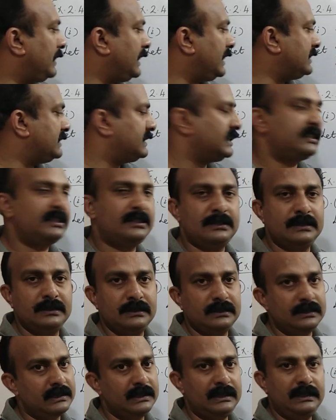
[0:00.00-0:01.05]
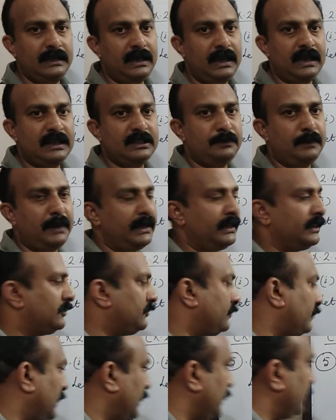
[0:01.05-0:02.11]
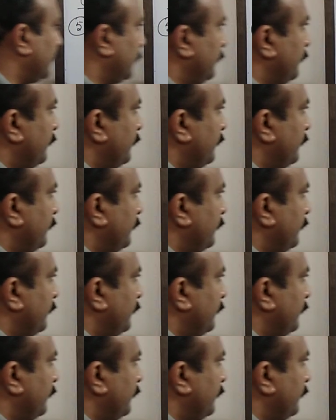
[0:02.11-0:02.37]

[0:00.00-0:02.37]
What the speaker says: by this x minus 1.